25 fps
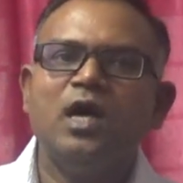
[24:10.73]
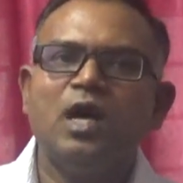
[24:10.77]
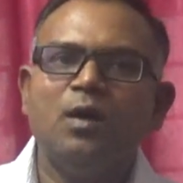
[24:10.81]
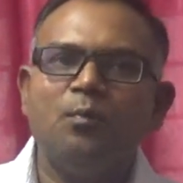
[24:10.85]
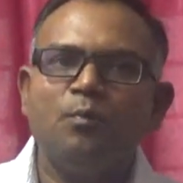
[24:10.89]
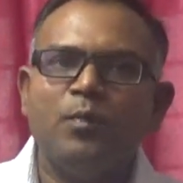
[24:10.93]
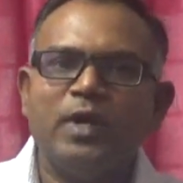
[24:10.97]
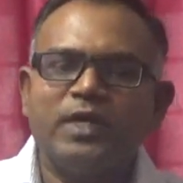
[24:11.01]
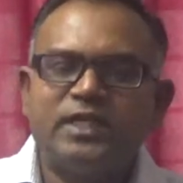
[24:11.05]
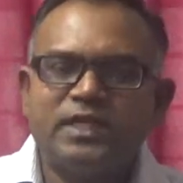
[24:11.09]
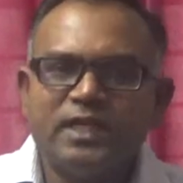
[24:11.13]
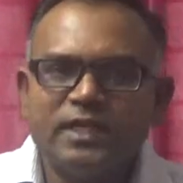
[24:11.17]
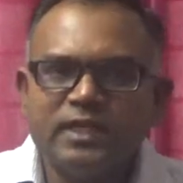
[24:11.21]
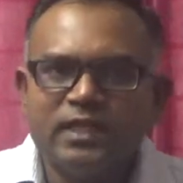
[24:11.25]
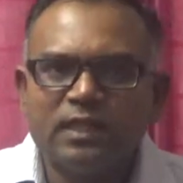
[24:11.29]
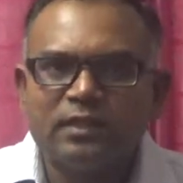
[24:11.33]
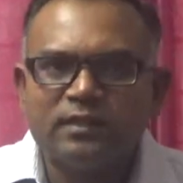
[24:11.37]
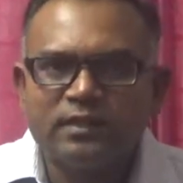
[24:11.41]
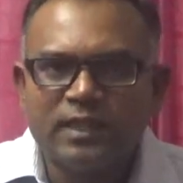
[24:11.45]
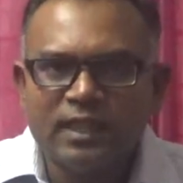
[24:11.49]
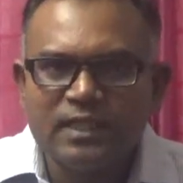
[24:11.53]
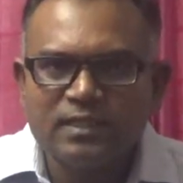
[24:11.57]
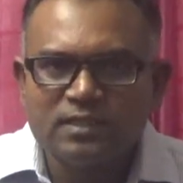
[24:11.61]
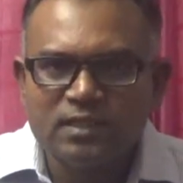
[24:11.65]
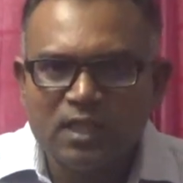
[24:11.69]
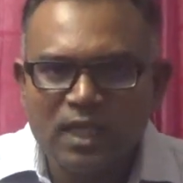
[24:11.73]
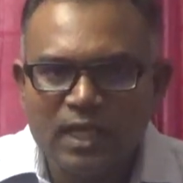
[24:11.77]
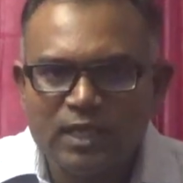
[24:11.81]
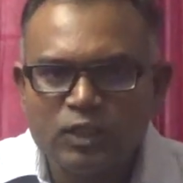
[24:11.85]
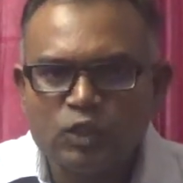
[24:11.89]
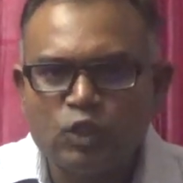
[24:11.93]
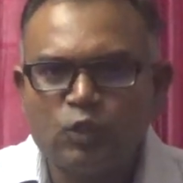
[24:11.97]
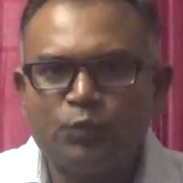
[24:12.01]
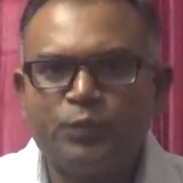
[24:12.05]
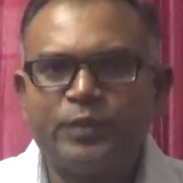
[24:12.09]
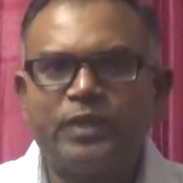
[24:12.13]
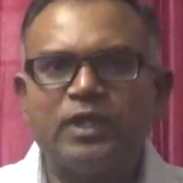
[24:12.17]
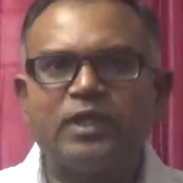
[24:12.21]
material things like
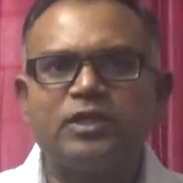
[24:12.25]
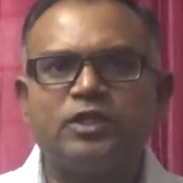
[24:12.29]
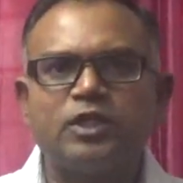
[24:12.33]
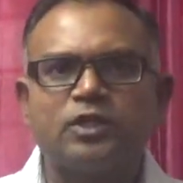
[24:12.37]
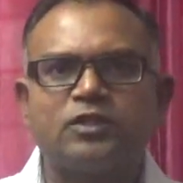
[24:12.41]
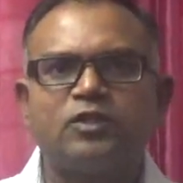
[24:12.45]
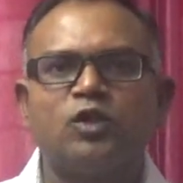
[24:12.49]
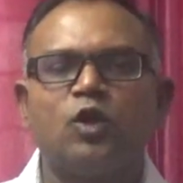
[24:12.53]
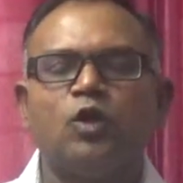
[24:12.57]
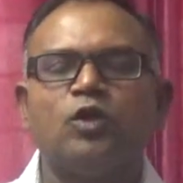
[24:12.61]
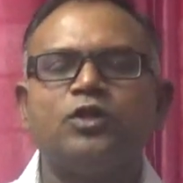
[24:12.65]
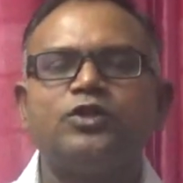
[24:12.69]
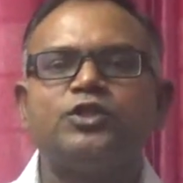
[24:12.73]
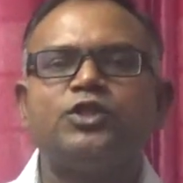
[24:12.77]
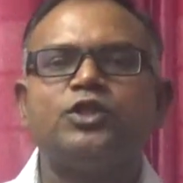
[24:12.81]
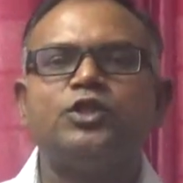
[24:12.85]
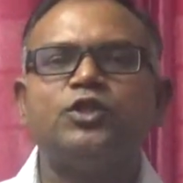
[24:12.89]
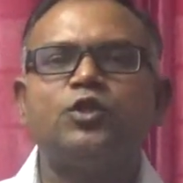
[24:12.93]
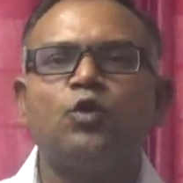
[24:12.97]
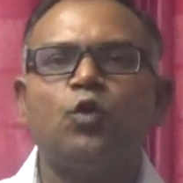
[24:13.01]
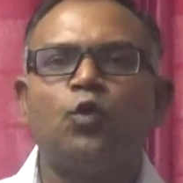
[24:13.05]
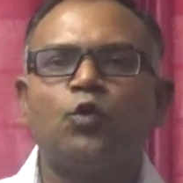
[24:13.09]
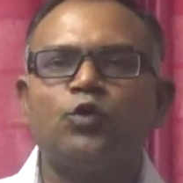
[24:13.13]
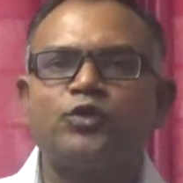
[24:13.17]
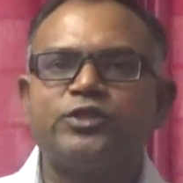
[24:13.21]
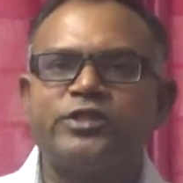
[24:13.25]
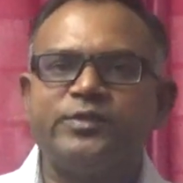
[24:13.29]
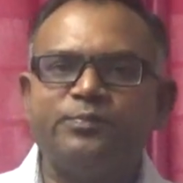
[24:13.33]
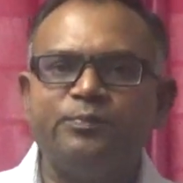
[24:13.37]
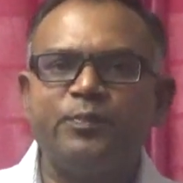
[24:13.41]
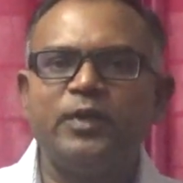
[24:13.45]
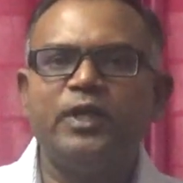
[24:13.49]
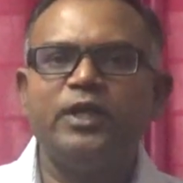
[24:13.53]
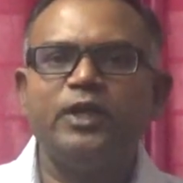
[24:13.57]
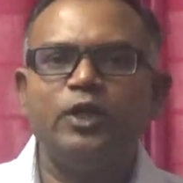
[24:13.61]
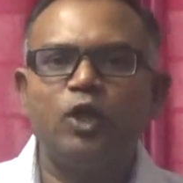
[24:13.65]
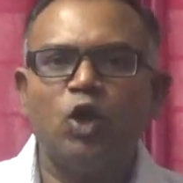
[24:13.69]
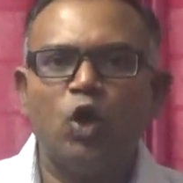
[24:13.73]
superior technology or
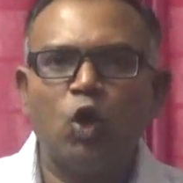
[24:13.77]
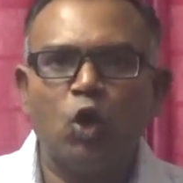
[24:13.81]
simply